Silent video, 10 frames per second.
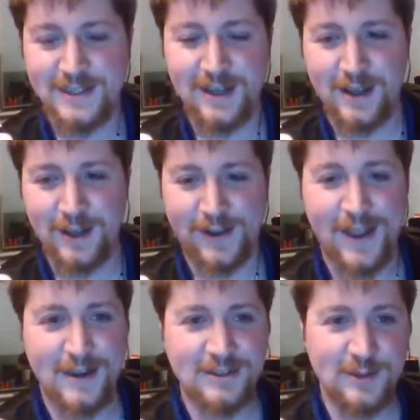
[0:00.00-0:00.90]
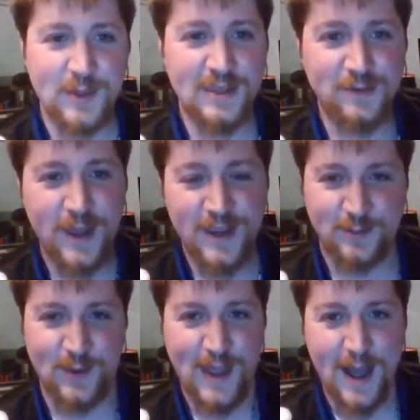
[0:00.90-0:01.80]
to get into with this fight
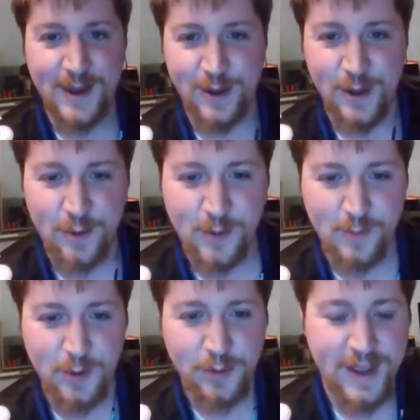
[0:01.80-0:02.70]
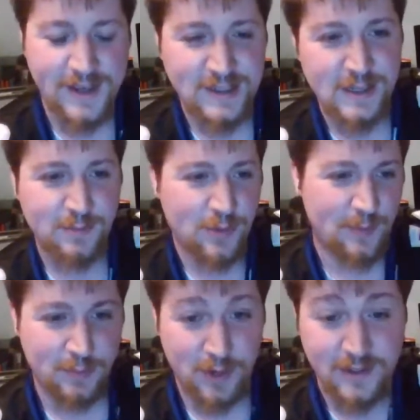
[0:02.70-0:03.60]
because we kind of know what both guys
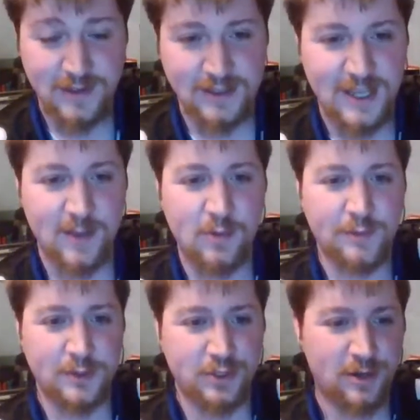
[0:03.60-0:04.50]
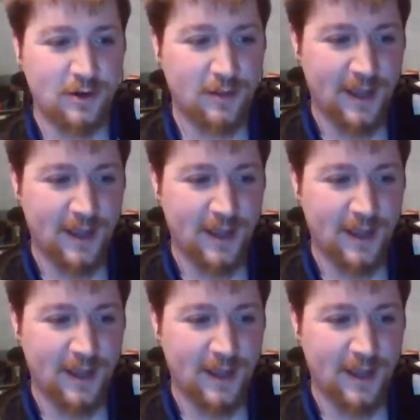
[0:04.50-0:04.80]
bring to the table for sure.